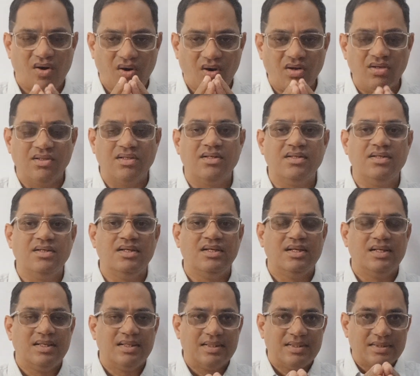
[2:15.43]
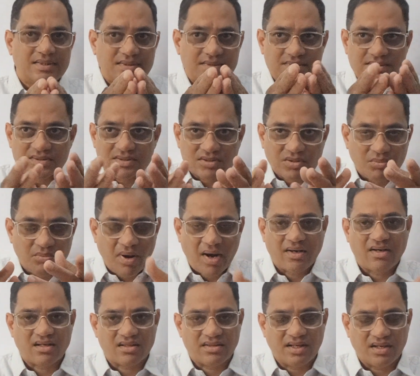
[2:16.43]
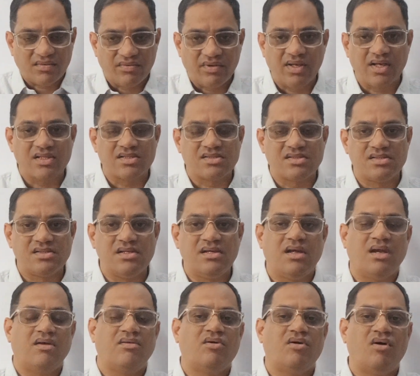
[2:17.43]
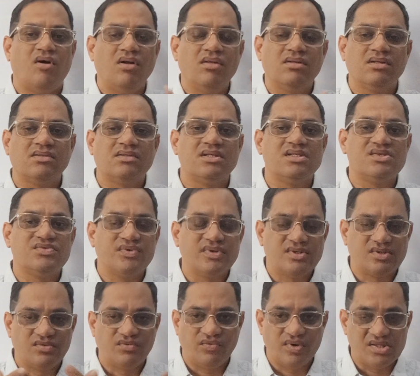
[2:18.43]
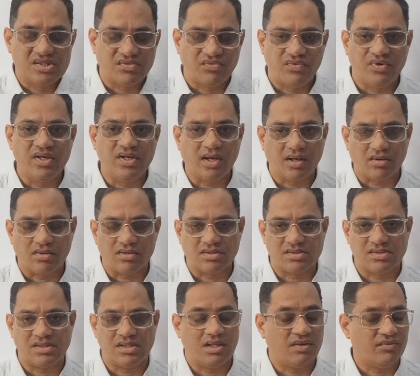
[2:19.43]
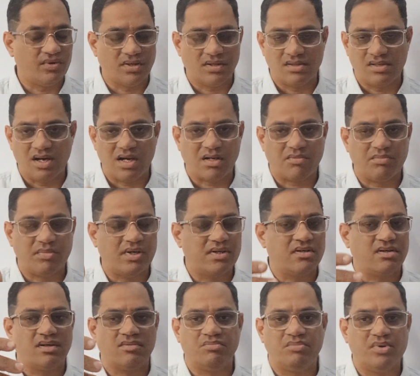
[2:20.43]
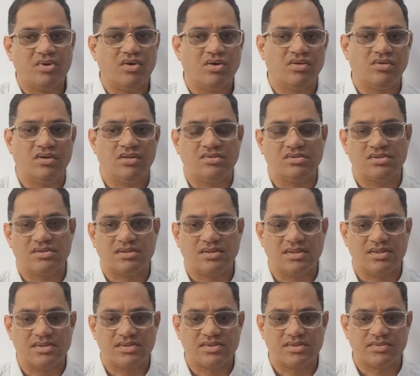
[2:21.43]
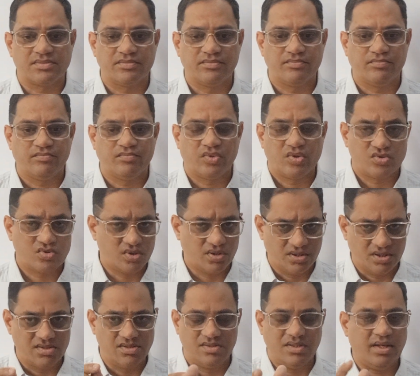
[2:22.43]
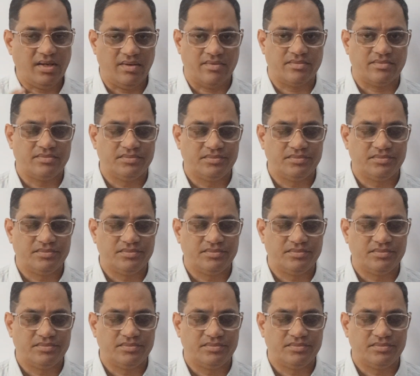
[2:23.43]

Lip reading: all the matter that we can see, and all the things which we cannot see, even dark matter and beyond all those things. So it is there.